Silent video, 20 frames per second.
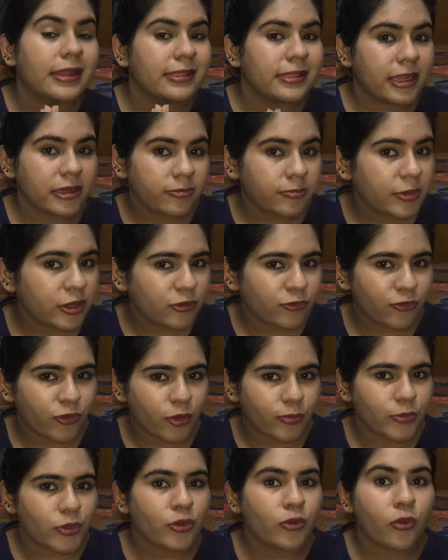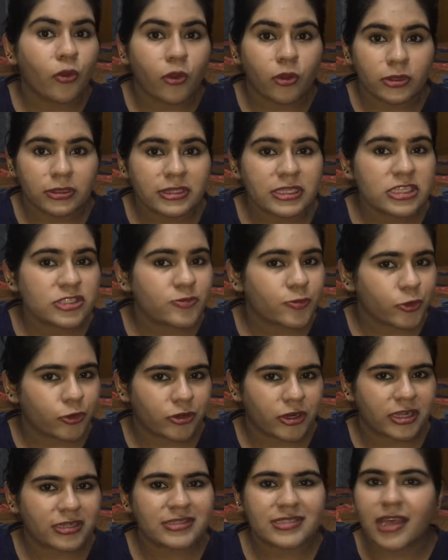Let me inform you, all these
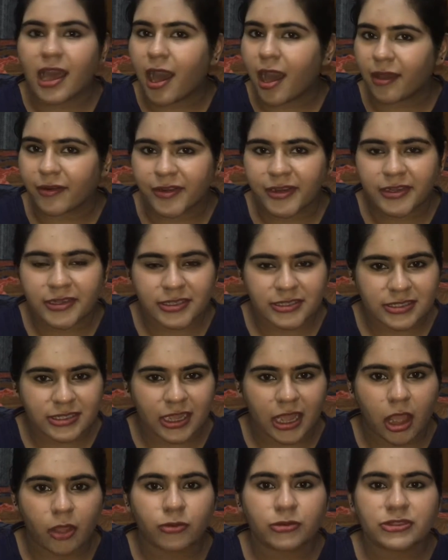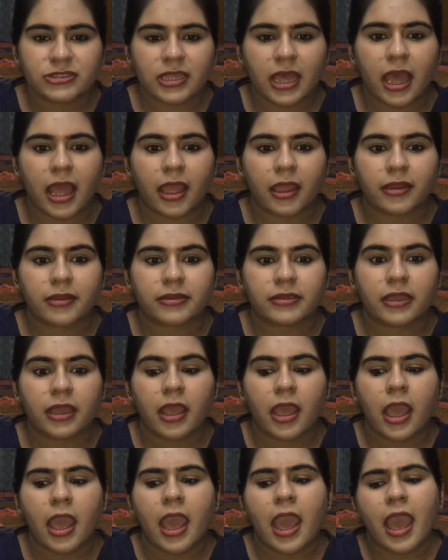products are in discounts and
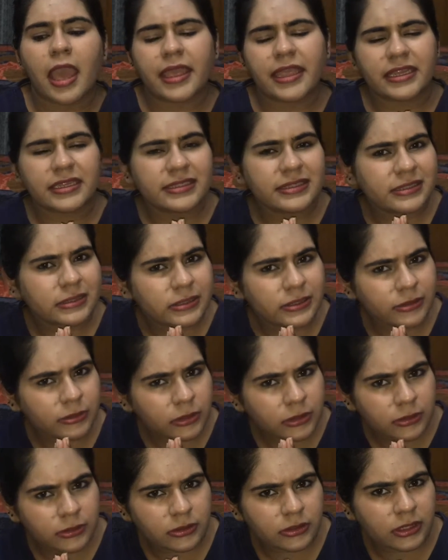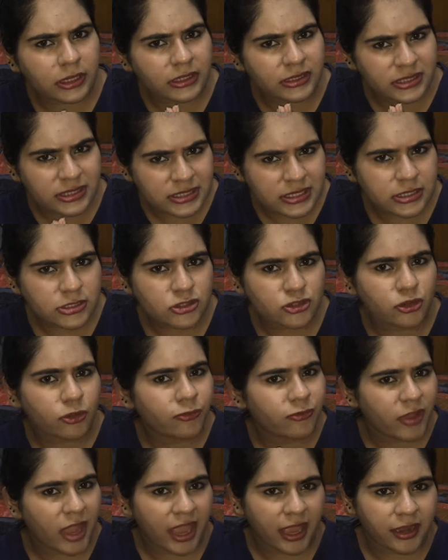it consists
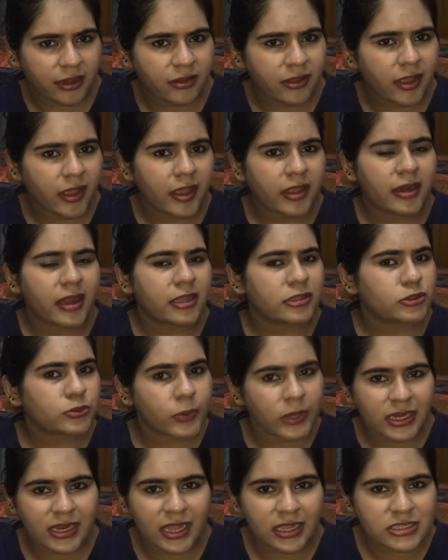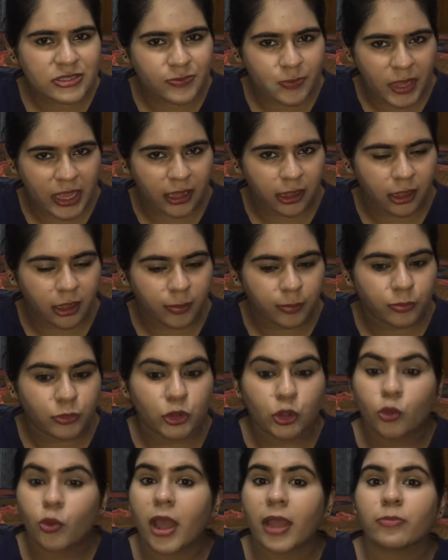of hair care as well as makeup.
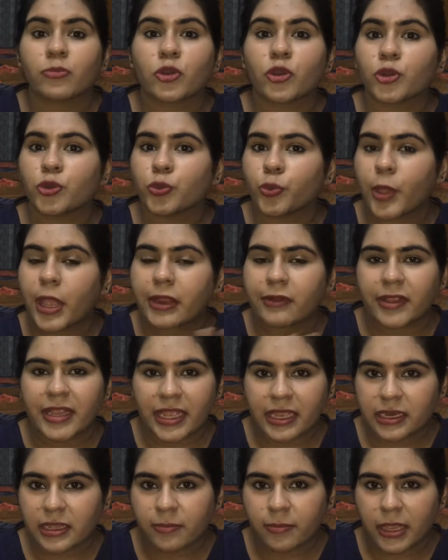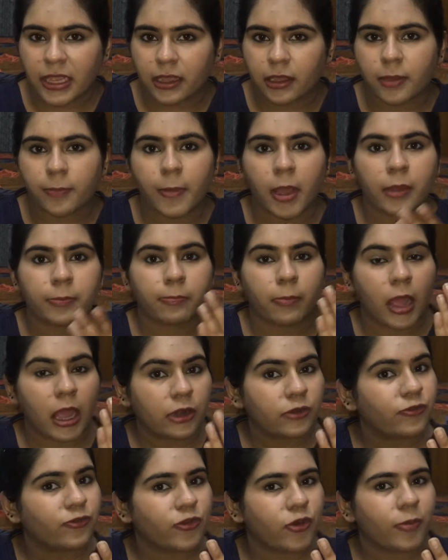Though I'm not wearing any makeup
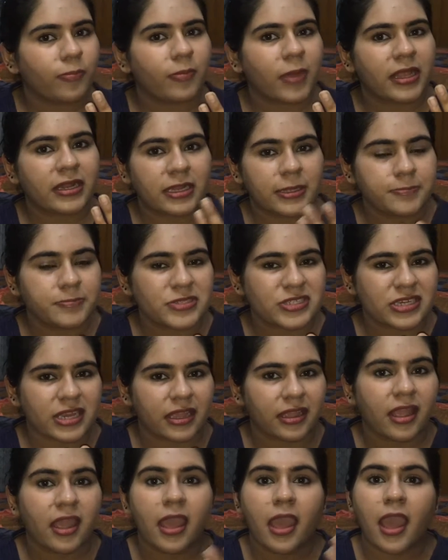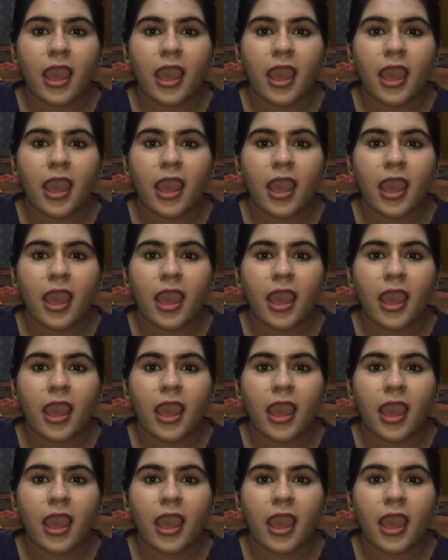apart from my lipstick,